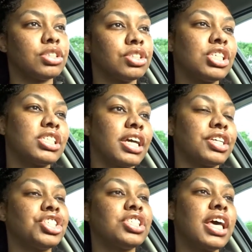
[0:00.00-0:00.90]
she's
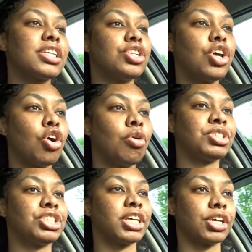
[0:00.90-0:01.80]
like she says no
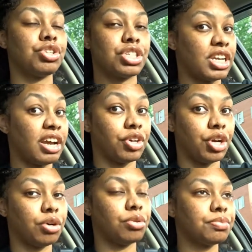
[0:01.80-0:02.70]
but she's like you just never know